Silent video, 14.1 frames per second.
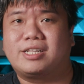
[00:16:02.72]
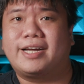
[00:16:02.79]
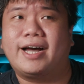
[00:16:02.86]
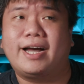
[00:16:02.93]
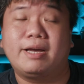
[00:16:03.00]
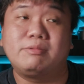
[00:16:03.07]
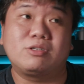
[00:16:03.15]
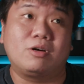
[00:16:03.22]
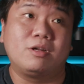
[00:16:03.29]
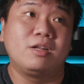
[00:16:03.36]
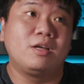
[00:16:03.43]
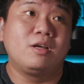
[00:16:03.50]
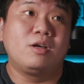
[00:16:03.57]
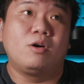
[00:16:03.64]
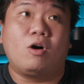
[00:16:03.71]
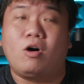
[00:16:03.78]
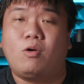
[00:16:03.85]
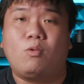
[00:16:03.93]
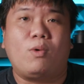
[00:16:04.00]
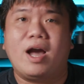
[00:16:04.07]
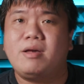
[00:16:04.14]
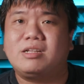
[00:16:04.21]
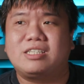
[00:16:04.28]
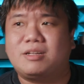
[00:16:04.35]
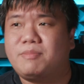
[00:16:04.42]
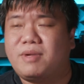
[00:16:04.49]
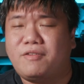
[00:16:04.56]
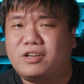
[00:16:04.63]
at times or, or why
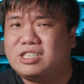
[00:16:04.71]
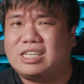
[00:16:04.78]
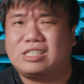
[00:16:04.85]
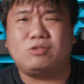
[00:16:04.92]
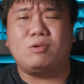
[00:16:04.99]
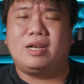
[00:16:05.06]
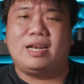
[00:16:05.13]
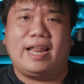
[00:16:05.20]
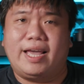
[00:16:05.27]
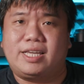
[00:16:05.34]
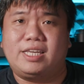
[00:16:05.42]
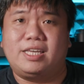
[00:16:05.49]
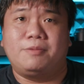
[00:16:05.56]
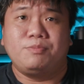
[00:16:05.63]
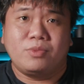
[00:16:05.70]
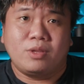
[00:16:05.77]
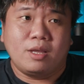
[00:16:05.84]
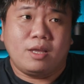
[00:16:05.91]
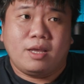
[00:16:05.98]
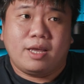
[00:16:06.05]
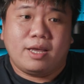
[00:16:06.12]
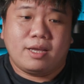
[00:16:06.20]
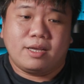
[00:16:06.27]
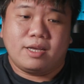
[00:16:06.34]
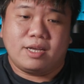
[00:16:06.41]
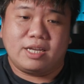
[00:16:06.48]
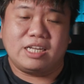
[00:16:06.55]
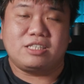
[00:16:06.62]
certain manufacturers are so laggy.
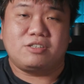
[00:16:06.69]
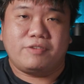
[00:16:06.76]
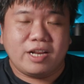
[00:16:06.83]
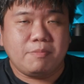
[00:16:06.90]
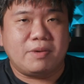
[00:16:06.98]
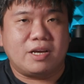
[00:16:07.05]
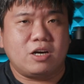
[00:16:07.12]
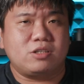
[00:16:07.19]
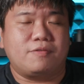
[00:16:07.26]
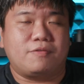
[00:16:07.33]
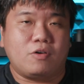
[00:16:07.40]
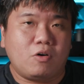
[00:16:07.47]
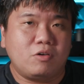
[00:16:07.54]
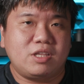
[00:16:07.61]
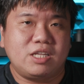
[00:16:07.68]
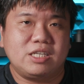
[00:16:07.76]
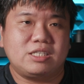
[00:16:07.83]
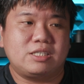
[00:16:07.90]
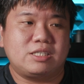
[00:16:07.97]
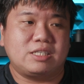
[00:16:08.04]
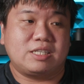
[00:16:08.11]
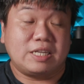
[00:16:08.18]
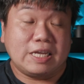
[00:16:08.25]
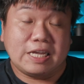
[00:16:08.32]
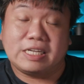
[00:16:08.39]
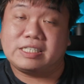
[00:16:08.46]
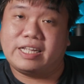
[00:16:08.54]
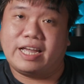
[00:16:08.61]
It's really because of all these
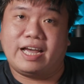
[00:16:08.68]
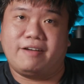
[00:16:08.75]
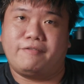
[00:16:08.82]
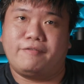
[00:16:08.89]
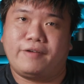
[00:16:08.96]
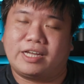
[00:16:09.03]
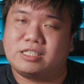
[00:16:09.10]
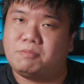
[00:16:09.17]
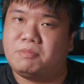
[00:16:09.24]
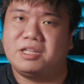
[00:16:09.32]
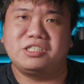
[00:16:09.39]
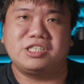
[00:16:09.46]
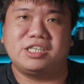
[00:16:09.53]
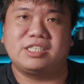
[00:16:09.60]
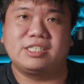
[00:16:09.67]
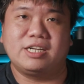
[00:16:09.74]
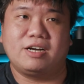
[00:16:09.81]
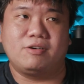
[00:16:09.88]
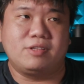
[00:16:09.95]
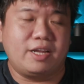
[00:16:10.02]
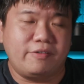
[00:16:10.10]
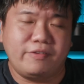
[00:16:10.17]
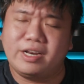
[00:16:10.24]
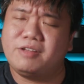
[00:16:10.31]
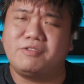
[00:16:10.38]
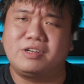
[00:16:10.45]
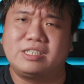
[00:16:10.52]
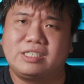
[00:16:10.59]
things that I've explained just now that
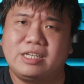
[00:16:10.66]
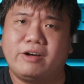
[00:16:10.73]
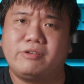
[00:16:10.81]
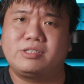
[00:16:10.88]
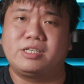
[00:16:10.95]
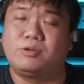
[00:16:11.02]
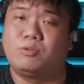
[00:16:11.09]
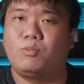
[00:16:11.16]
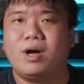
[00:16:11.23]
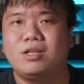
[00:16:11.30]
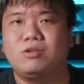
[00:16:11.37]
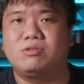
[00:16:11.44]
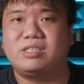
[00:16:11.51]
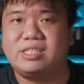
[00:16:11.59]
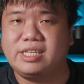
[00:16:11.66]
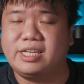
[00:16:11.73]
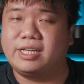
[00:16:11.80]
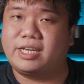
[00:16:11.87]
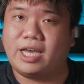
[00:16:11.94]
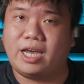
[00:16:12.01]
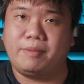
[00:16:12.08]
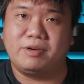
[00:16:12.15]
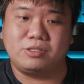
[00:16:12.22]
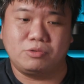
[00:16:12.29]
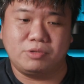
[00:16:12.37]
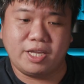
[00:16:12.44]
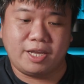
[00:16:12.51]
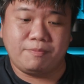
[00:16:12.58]
really results in what you see in cameras
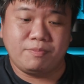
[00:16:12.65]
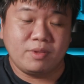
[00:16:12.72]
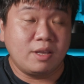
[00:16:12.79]
today.